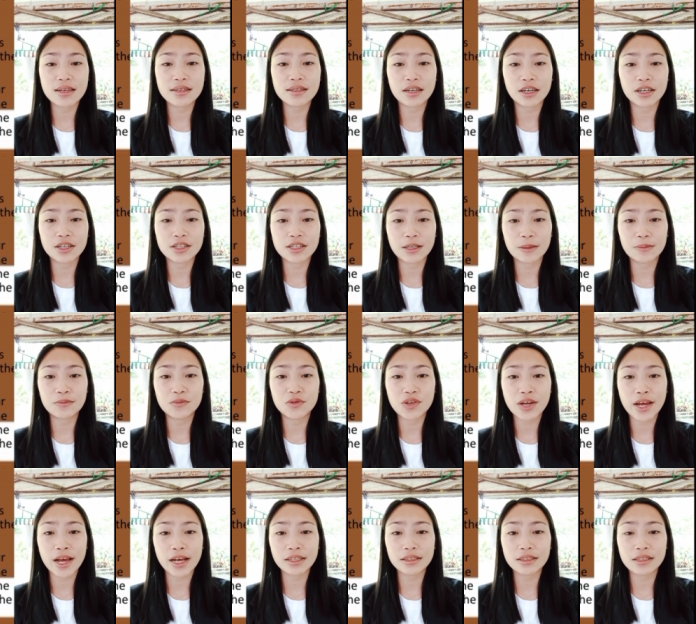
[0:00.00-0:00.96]
are
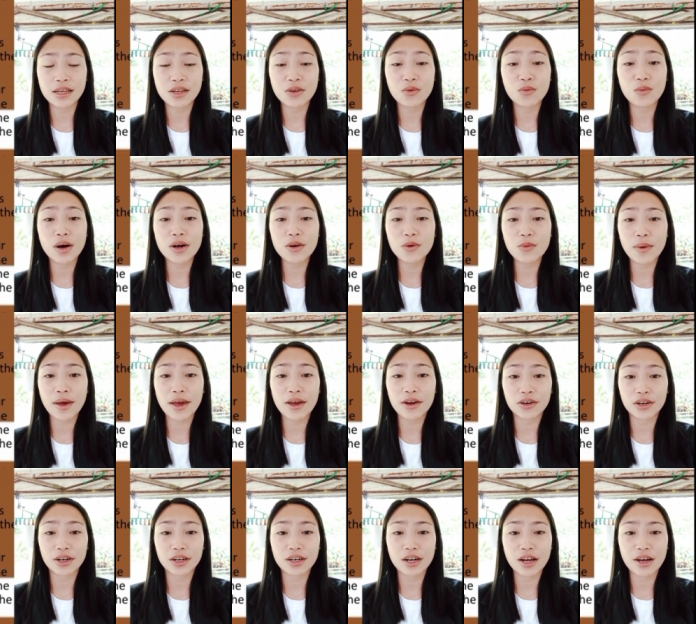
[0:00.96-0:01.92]
subject in one way or
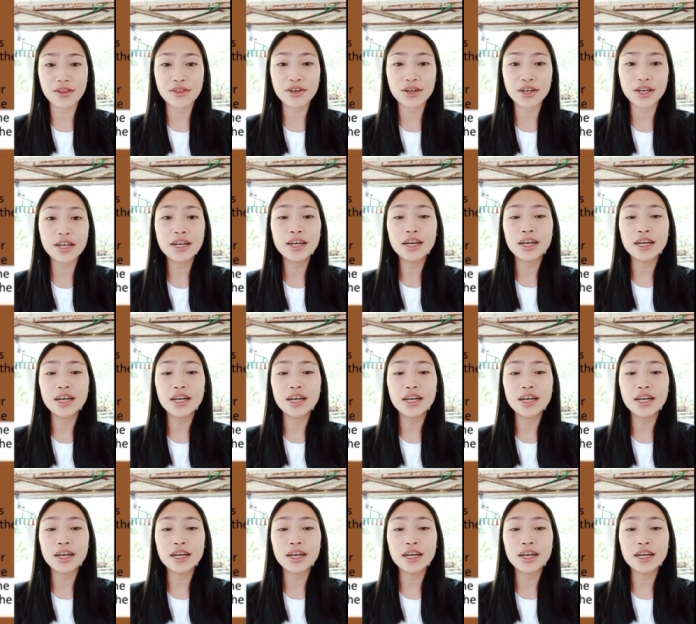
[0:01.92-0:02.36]
another